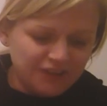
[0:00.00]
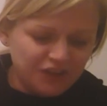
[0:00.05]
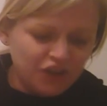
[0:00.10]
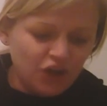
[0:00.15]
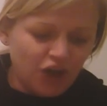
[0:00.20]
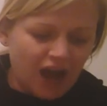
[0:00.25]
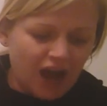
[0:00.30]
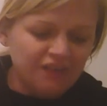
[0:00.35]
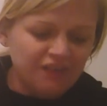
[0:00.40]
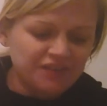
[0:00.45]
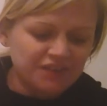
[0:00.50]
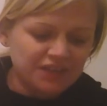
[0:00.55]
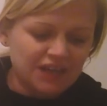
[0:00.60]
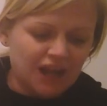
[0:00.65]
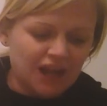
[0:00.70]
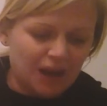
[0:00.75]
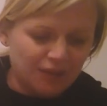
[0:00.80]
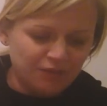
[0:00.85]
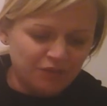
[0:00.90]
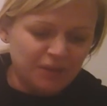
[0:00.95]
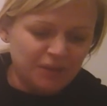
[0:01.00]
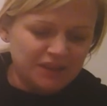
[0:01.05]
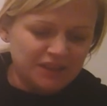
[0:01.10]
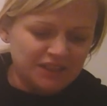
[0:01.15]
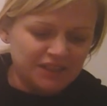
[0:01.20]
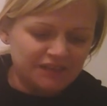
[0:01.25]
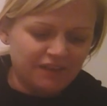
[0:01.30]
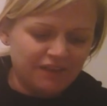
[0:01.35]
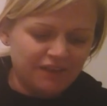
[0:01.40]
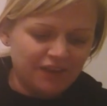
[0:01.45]
not having the camera makes
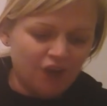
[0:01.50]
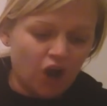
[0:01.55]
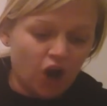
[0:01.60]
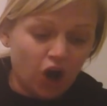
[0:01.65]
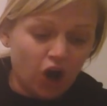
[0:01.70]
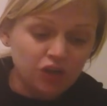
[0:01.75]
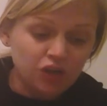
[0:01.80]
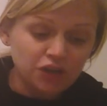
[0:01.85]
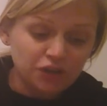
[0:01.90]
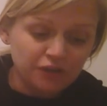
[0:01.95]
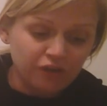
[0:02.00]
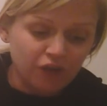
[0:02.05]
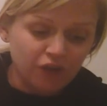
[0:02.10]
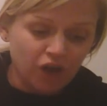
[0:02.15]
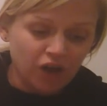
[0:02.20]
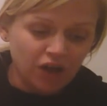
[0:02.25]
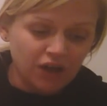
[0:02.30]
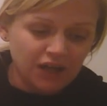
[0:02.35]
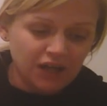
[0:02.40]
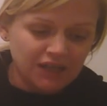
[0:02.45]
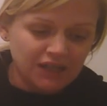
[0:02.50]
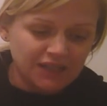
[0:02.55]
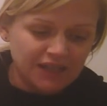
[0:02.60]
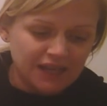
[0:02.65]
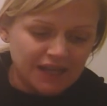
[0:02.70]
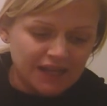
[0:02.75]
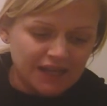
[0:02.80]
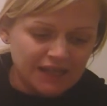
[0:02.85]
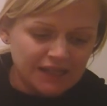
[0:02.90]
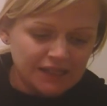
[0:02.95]
it very hard to vlog as it
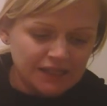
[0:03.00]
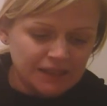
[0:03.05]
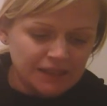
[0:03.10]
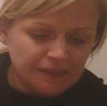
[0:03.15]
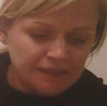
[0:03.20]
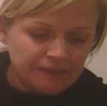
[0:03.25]
is,